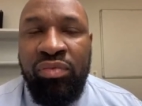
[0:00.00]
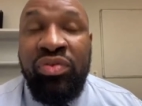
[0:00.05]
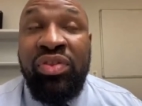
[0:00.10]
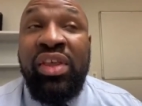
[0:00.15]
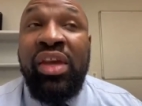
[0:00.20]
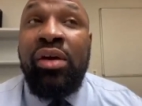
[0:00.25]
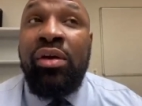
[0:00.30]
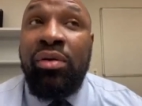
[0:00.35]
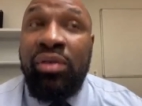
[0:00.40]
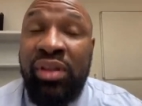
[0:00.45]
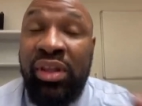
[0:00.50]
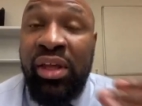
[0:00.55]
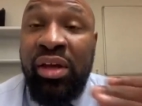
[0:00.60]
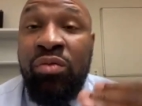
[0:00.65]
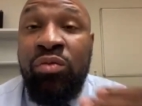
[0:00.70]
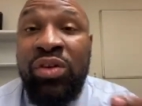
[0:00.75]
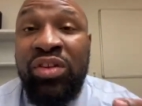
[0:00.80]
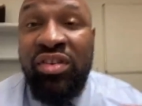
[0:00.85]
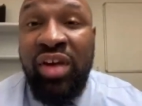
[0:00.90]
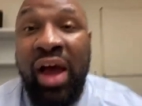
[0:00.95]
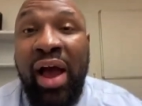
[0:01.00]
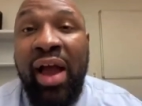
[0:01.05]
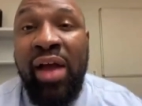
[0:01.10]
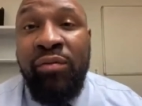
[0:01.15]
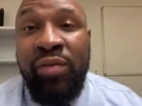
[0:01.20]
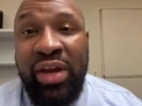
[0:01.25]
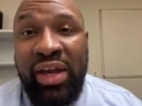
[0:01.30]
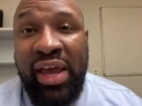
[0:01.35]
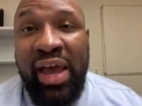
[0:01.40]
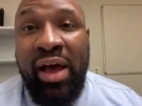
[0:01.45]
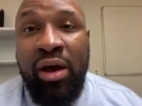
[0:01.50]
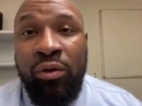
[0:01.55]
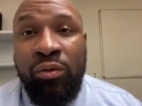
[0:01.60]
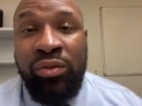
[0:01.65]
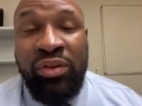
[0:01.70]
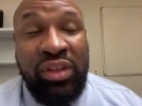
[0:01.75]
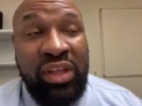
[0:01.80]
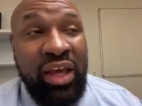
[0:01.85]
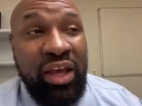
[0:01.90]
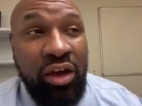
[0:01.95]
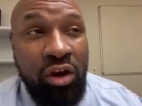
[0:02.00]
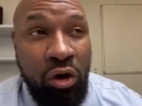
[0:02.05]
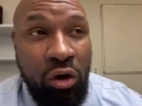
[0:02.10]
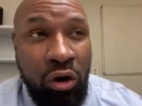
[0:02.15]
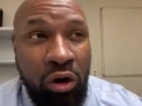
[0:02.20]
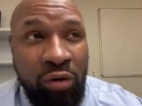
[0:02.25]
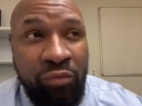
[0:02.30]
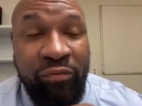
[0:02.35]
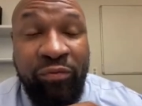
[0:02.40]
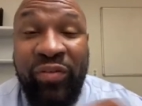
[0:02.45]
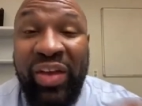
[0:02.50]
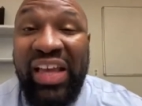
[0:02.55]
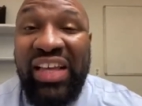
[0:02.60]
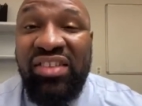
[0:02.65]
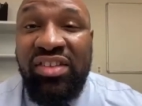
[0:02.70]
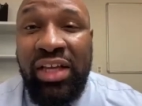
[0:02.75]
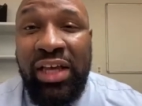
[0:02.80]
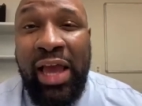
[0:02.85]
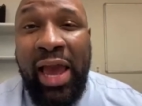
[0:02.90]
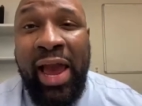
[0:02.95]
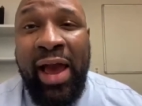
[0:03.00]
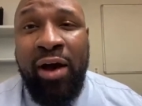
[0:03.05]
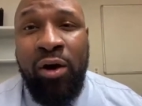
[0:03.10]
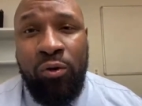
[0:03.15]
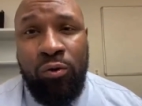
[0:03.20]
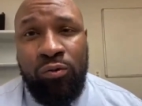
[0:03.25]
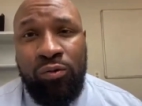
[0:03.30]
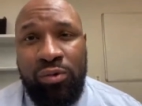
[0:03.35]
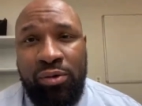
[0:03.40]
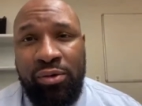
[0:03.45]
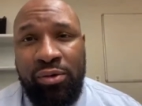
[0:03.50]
They're retiring out. They are phasing out.